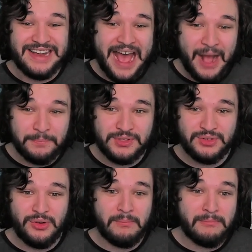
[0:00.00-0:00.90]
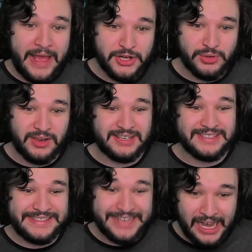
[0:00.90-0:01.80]
absolute metric
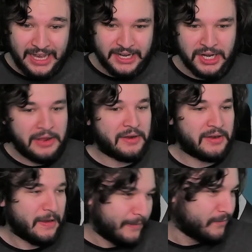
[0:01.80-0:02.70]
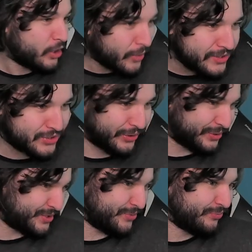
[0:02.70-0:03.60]
ton of the
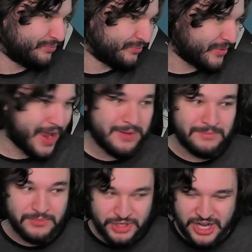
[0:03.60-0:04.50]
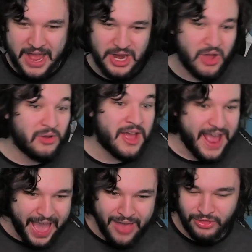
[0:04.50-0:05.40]
crystals, right? Shadow
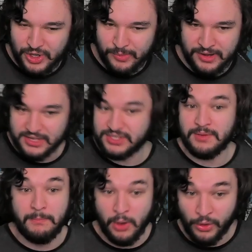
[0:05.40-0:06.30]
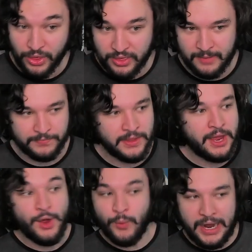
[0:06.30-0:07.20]
and Luminous, both of them.
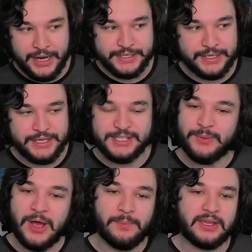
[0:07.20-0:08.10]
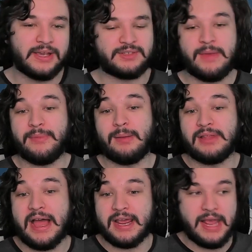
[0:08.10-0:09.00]
Why is this? Well, because maybe I'm
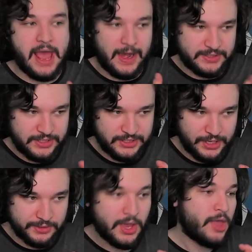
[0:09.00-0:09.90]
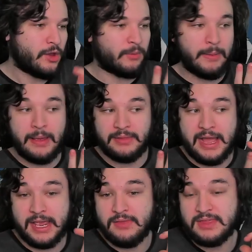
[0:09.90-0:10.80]
lacking essences or maybe I'm
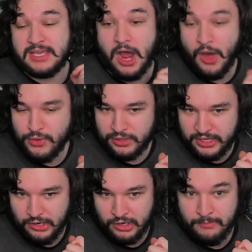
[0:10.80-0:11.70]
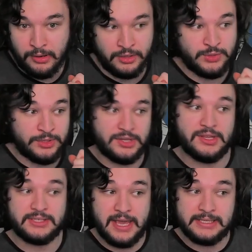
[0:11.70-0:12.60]
lacking the other gear components, which in
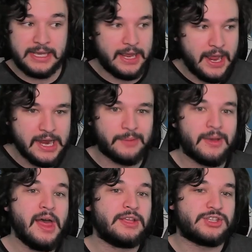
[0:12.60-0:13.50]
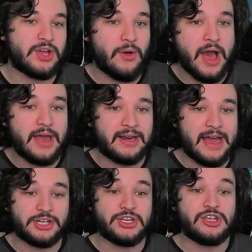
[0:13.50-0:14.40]
this case I am, to go ahead and
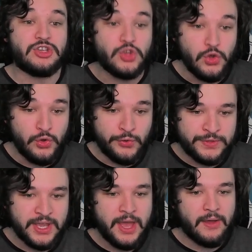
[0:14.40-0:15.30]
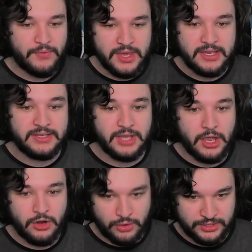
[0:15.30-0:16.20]
actually use these
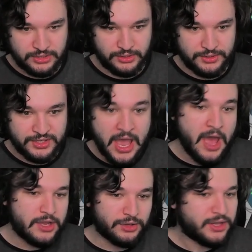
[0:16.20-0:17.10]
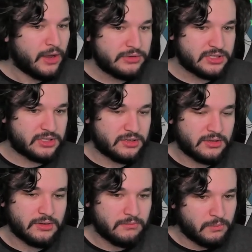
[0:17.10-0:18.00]
crystals. You'll note
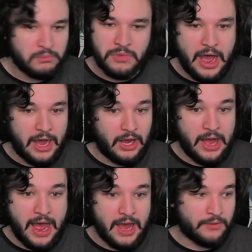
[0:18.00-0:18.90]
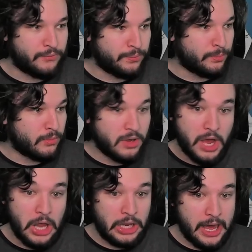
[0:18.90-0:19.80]
I'll have
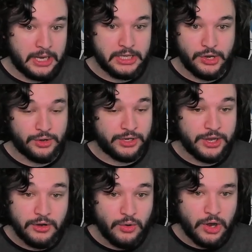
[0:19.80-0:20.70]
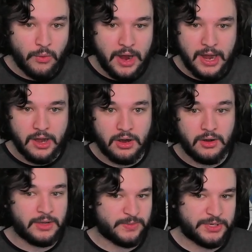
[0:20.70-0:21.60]
a lot of gear here to acquire,
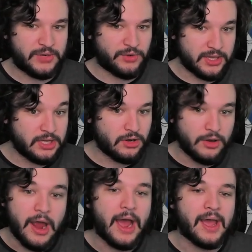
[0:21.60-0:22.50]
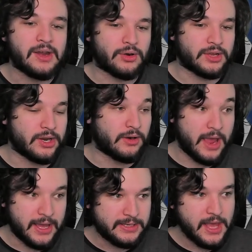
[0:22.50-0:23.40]
especially for like gear 9 or gear
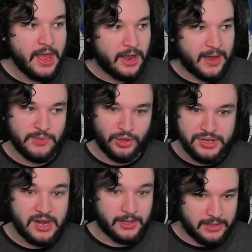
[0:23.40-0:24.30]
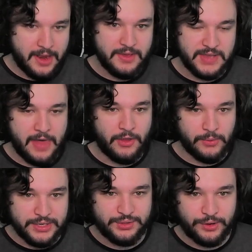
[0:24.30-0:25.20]
8. Um, you'll need a lot of these other
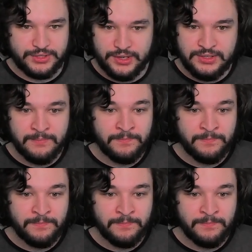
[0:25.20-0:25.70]
resources,